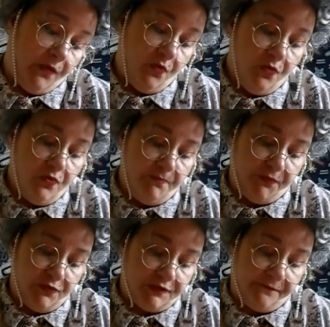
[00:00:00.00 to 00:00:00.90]
Oh,
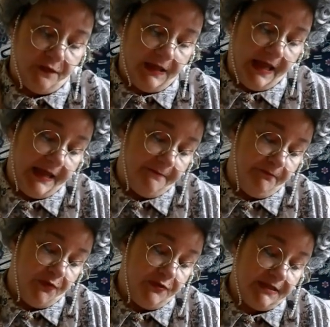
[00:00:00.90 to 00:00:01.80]
beautiful hair
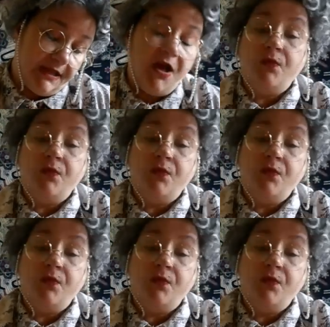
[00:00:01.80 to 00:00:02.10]
bows,